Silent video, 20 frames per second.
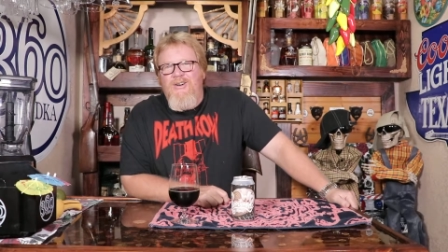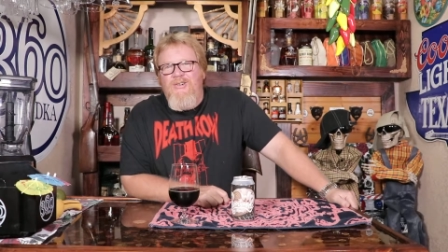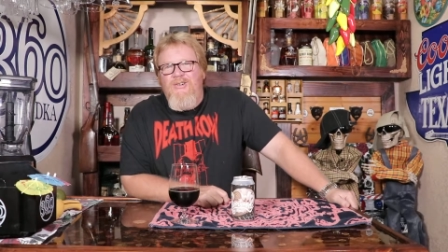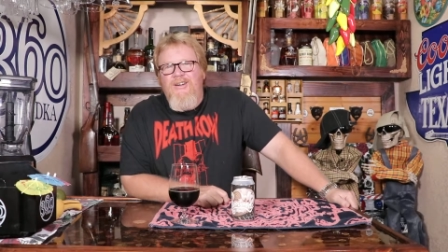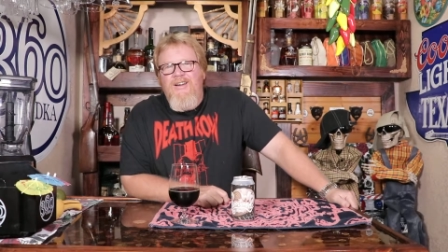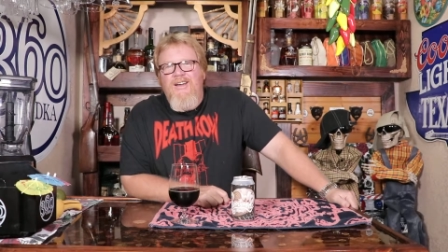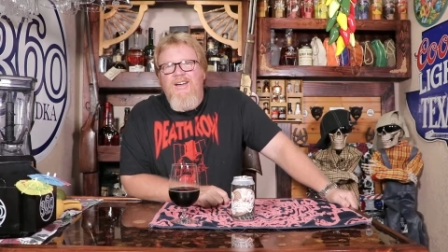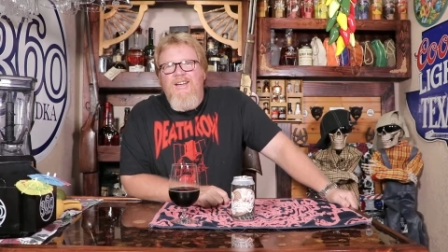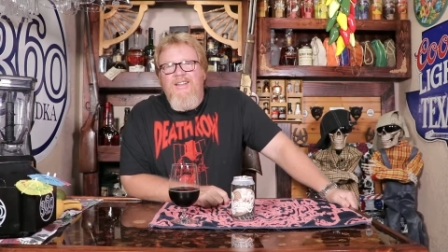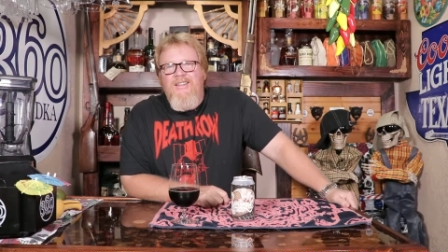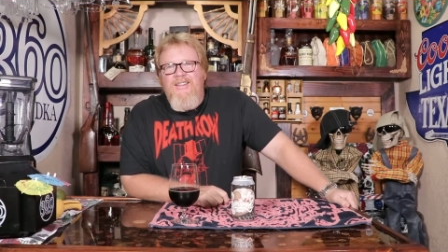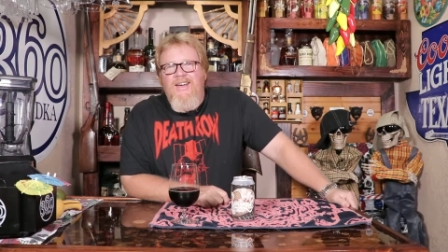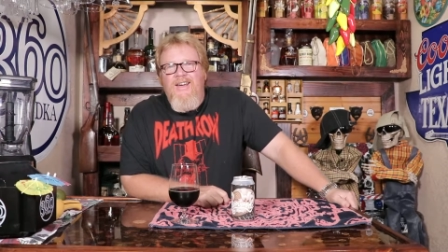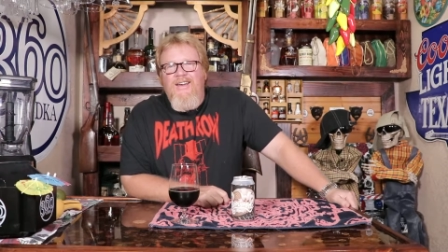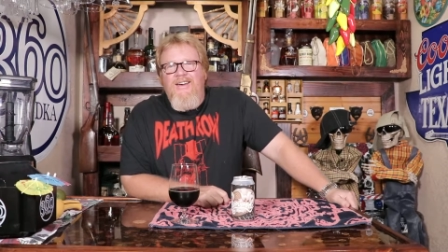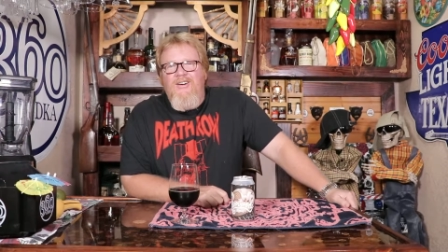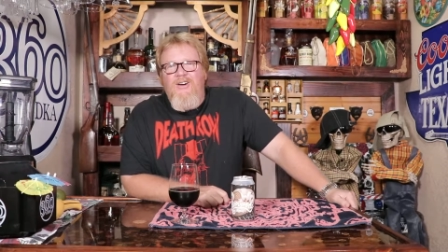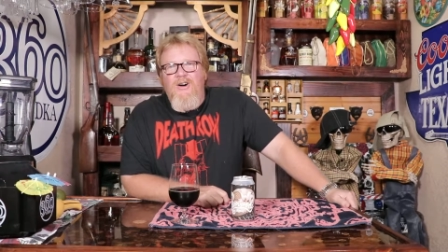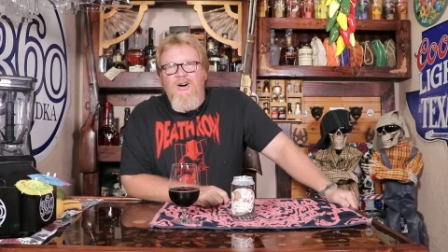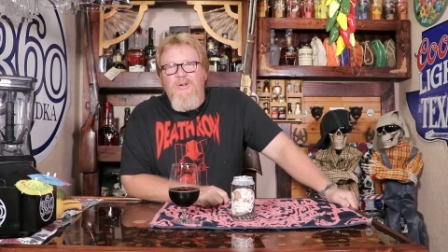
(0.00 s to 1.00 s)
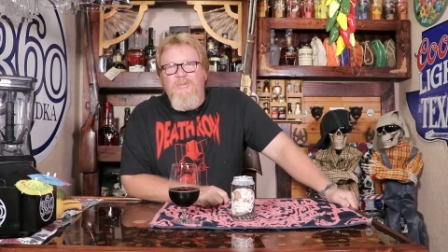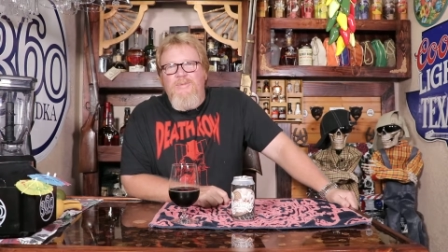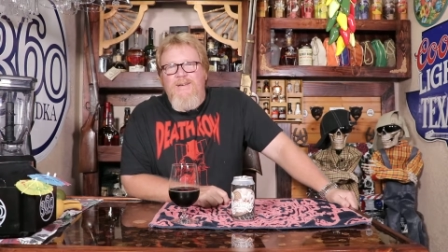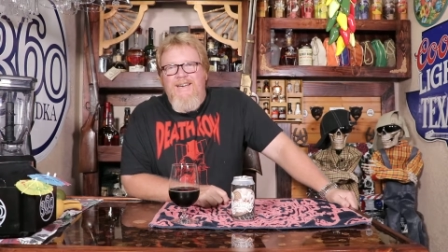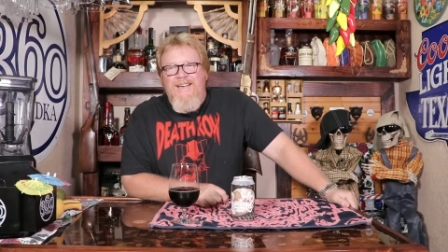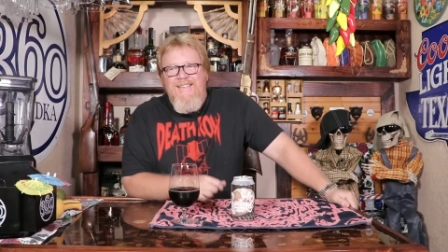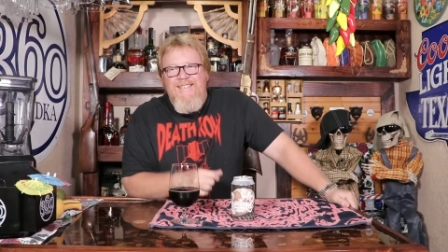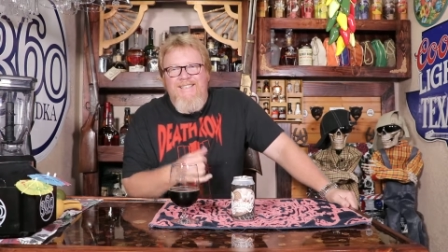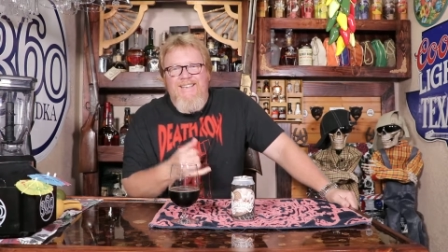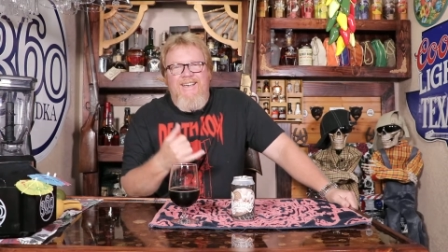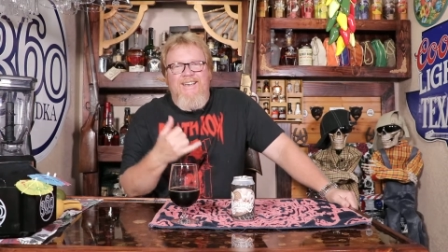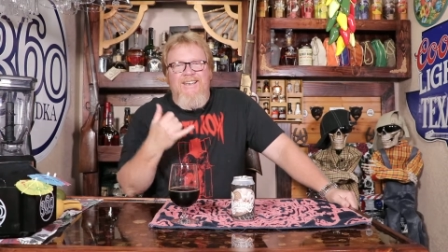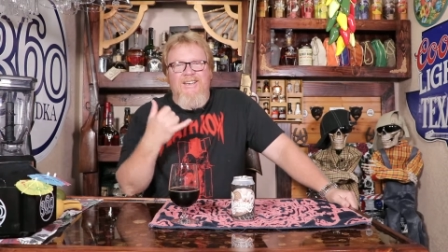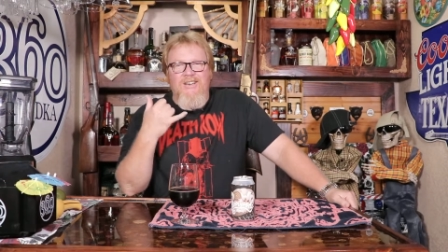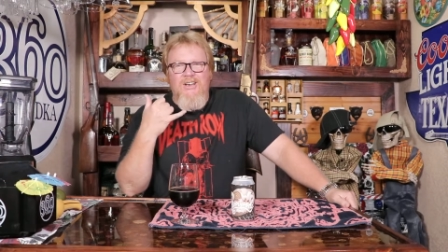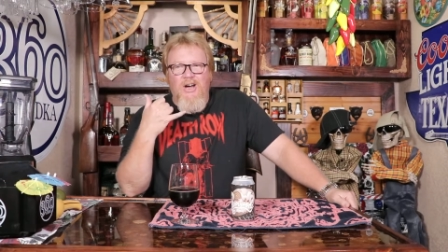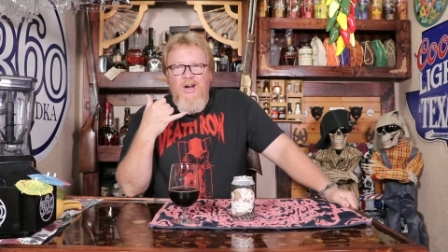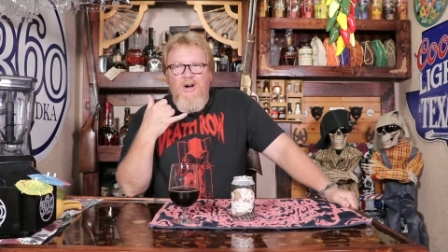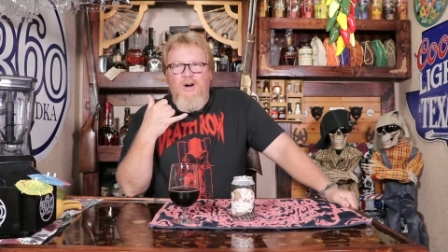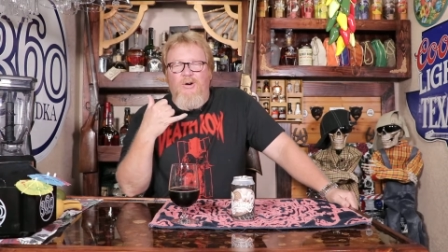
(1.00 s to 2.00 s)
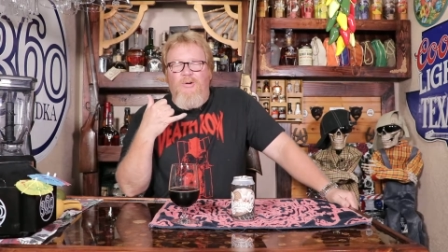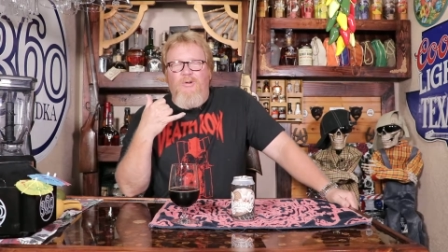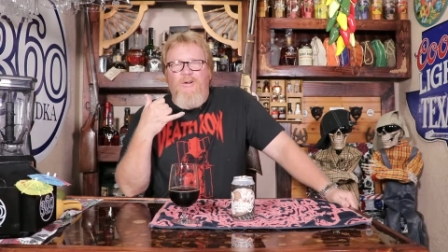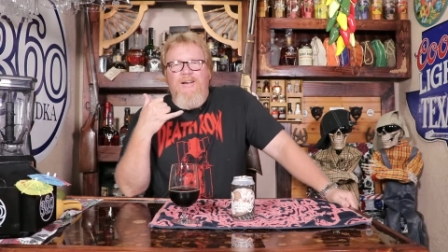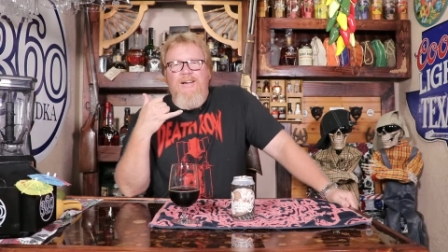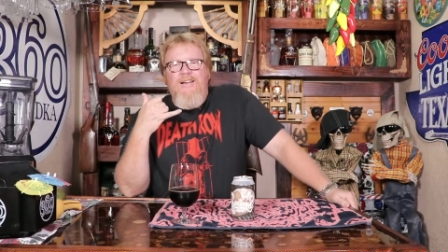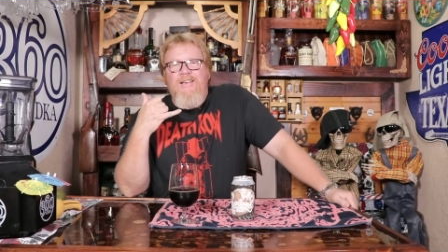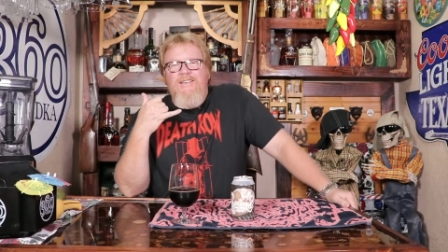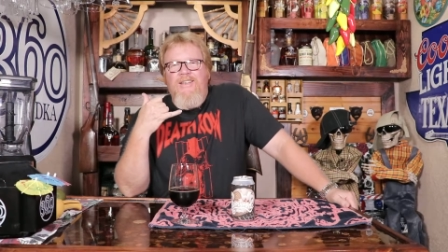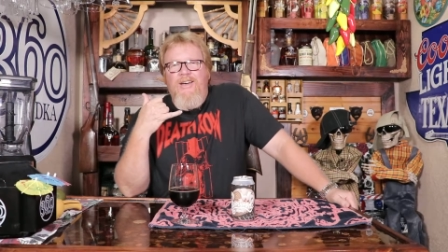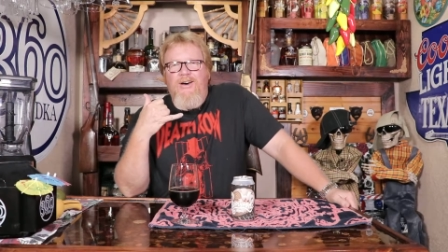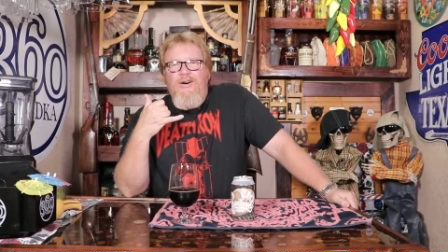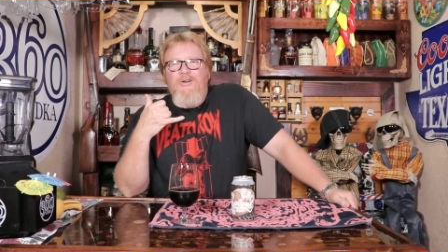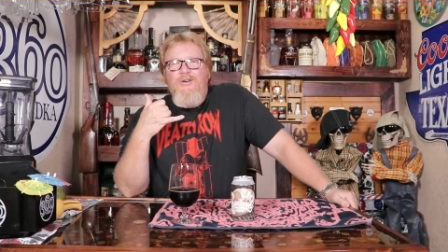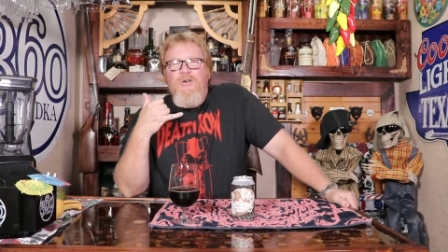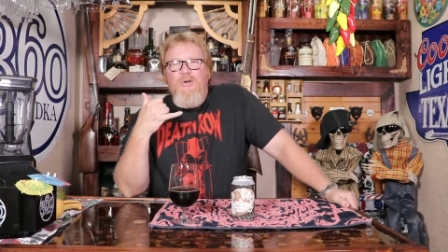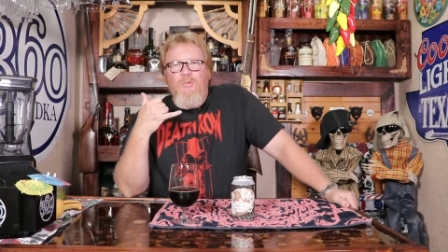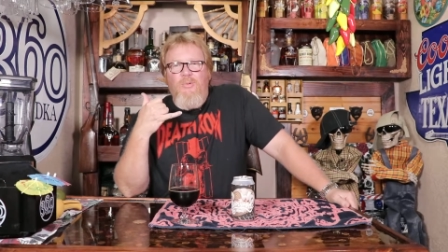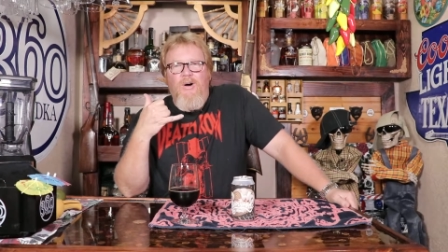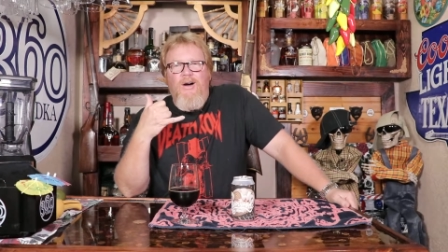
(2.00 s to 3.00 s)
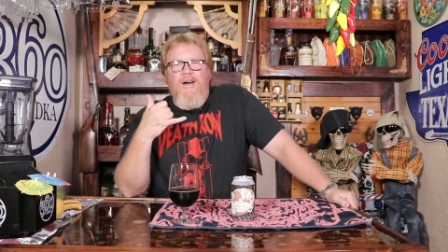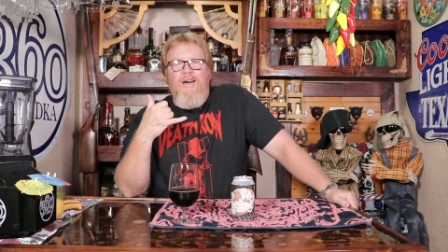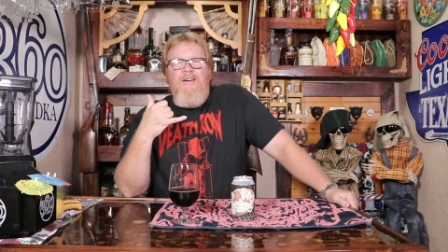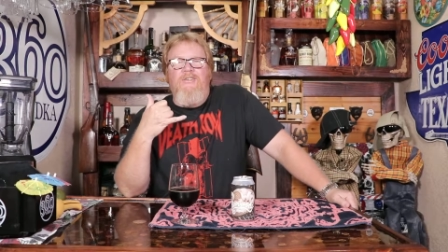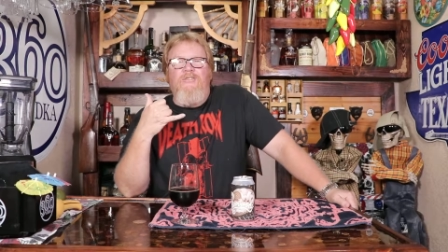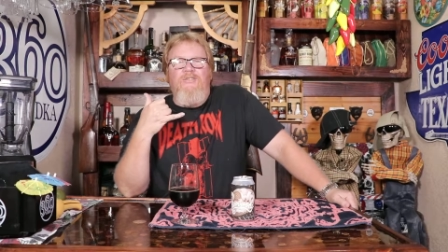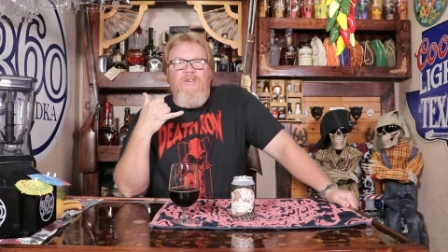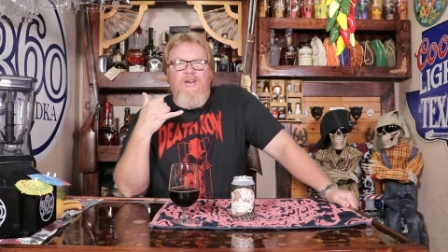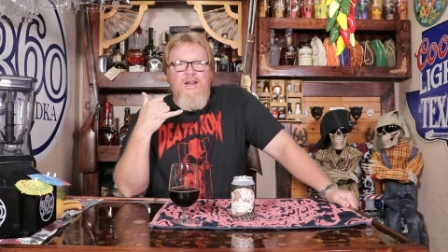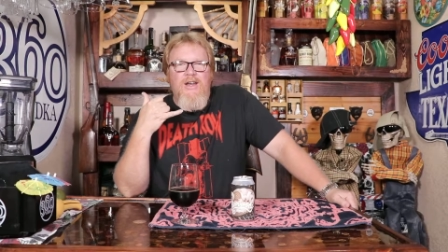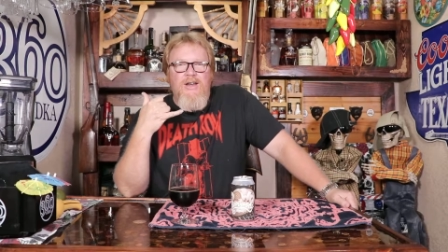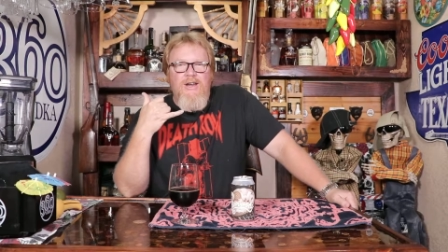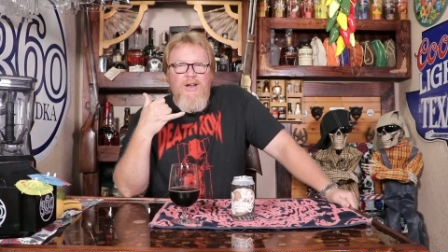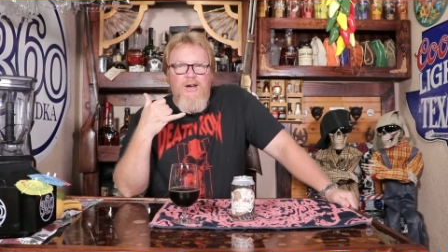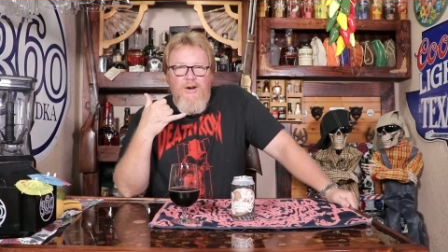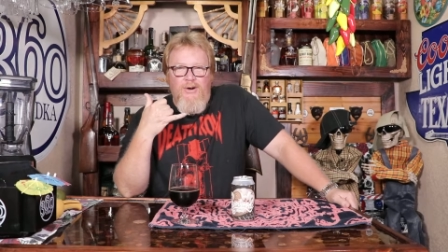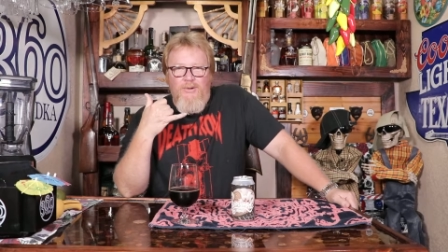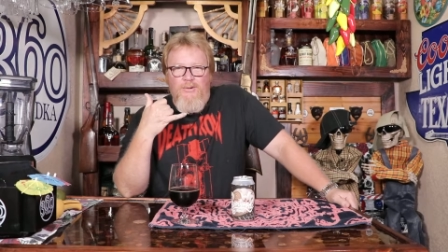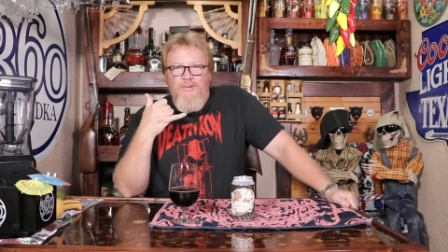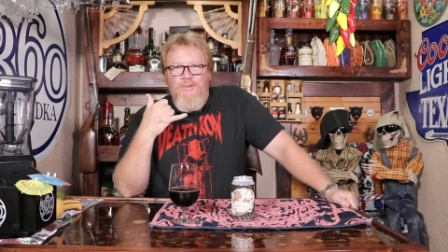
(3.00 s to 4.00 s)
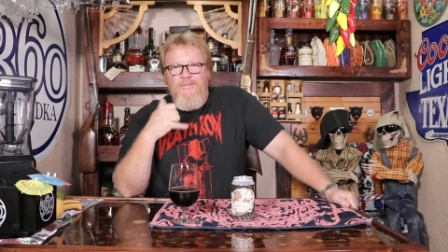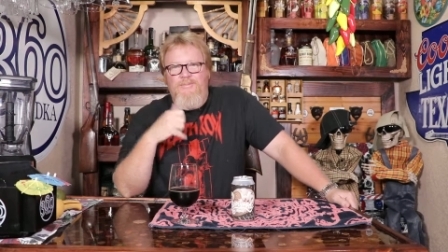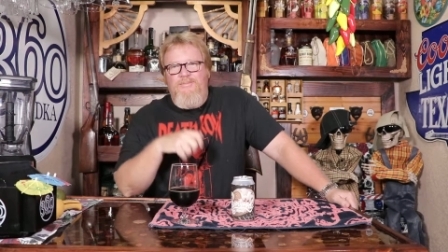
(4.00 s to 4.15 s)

You don't know. They called me and said no. Tell your wife no.